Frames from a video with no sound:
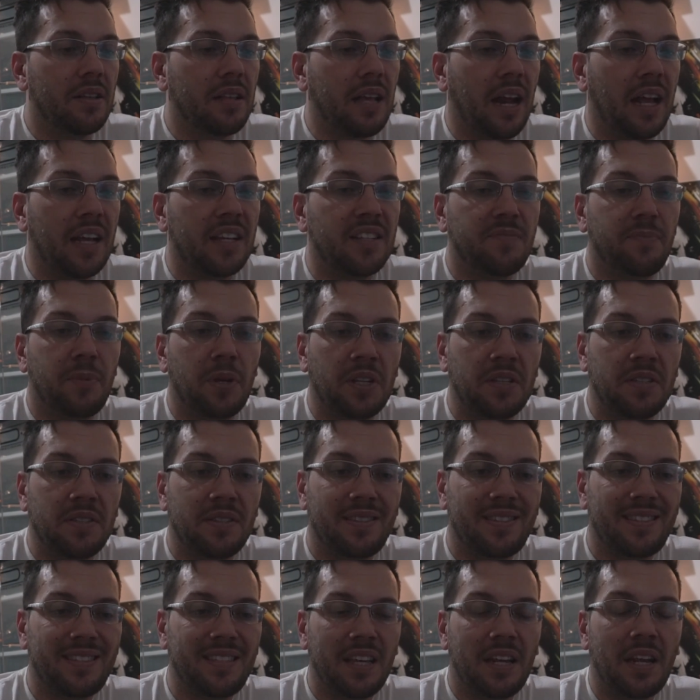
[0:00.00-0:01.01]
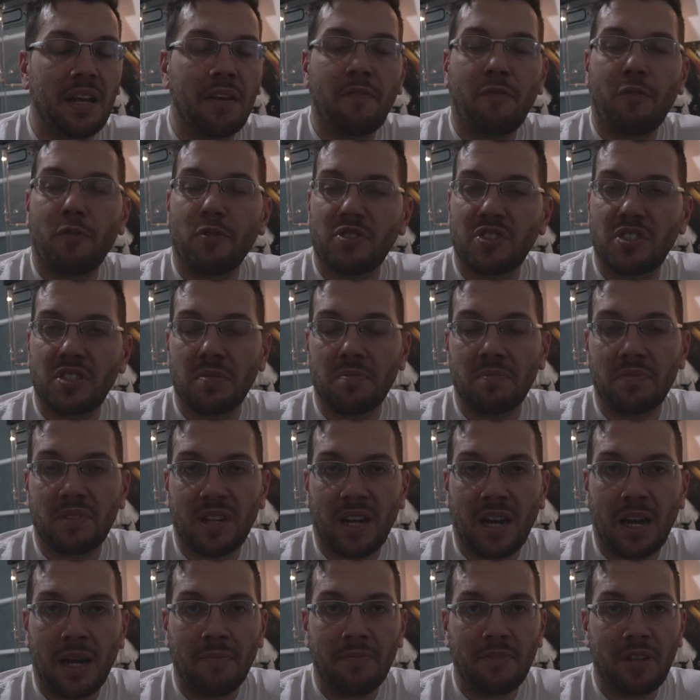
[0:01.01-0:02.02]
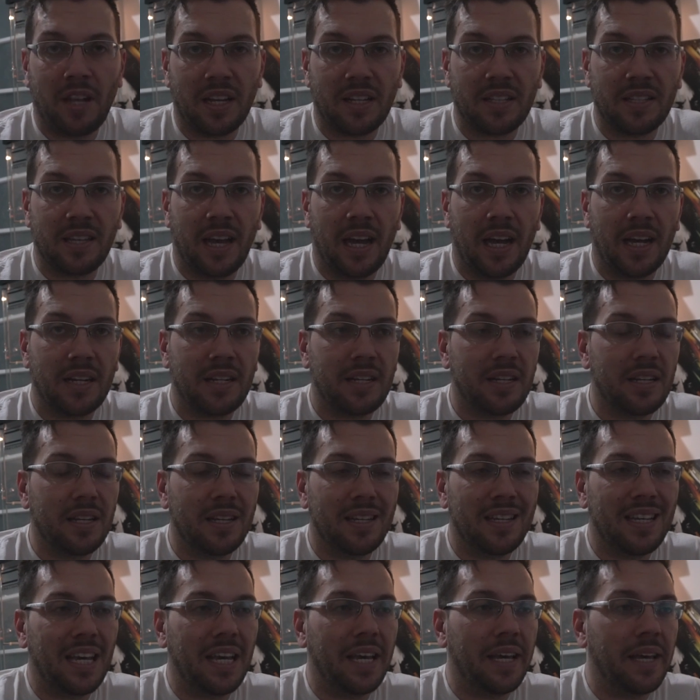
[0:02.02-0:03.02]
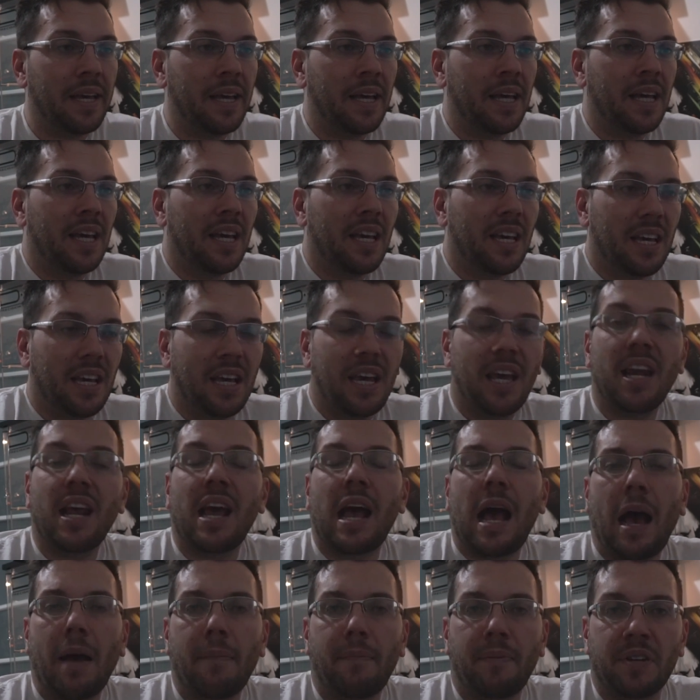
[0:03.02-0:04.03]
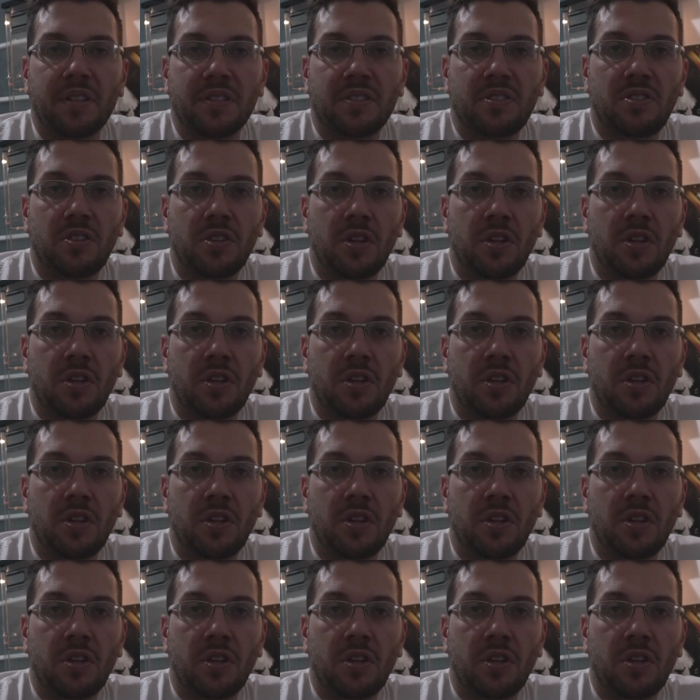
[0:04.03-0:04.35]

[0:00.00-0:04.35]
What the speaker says: has been sitting for some time like that, it happens.